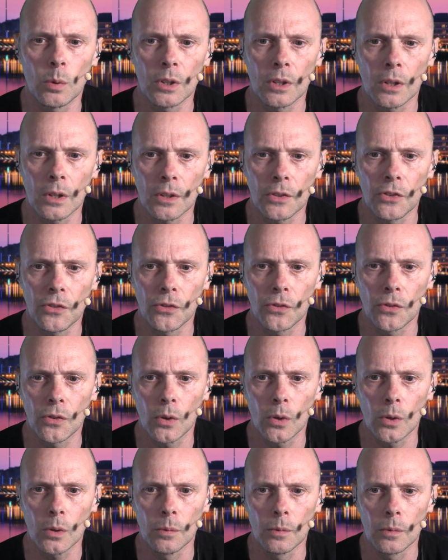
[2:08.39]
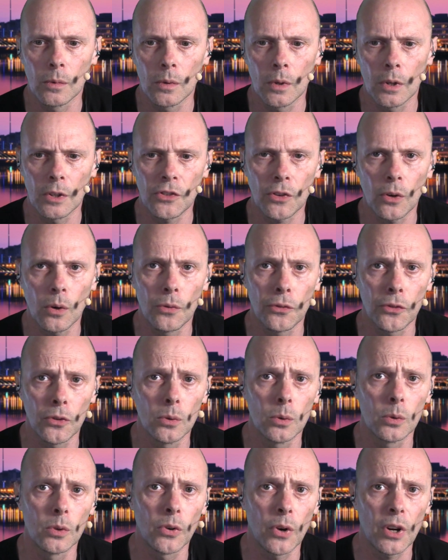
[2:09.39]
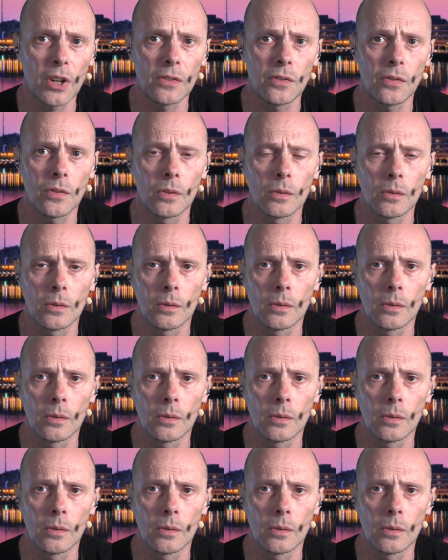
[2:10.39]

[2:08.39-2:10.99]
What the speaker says: what I saw. I saw a few great